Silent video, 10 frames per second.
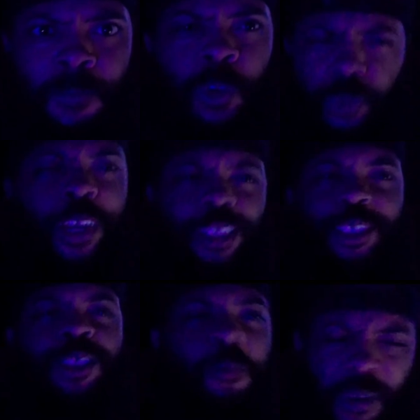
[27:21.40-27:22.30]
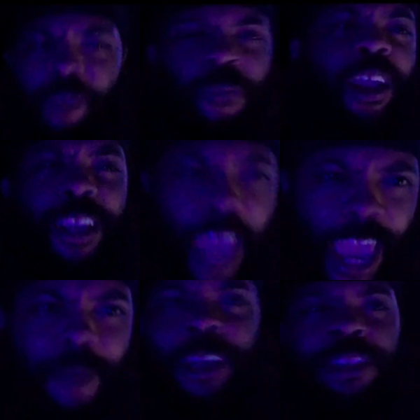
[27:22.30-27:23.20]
You think this is a motherfucking game?